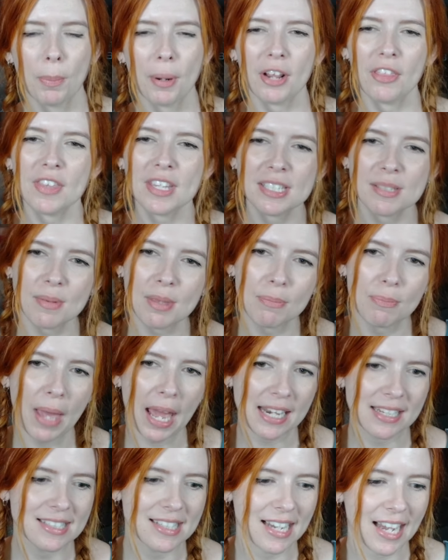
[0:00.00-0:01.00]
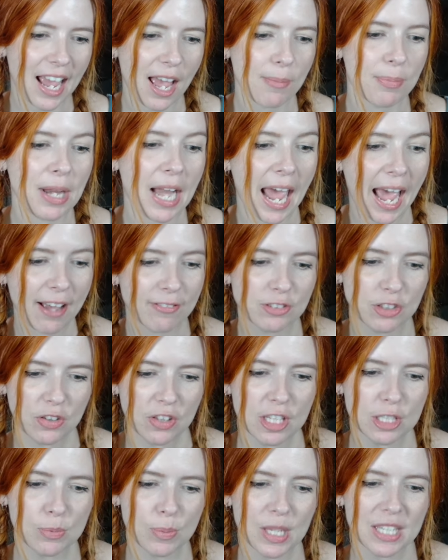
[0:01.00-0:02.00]
but I think something bad is gonna happen after
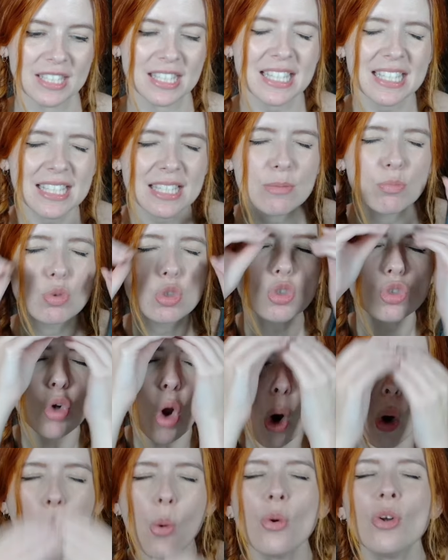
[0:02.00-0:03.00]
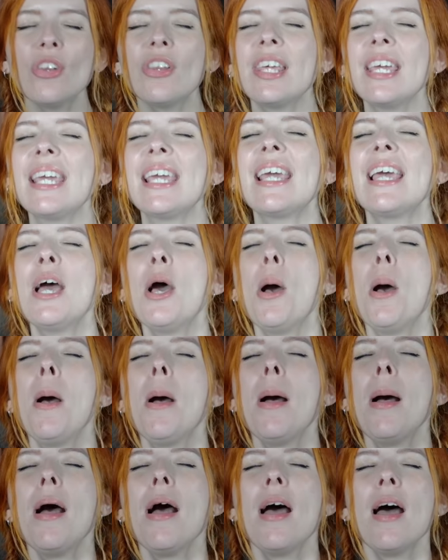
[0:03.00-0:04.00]
this because he seems totally
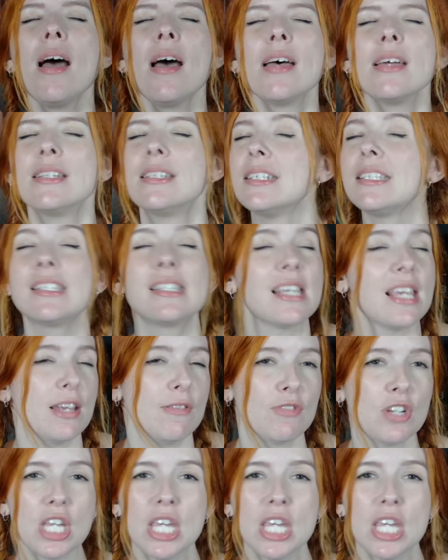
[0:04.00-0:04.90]
deceived.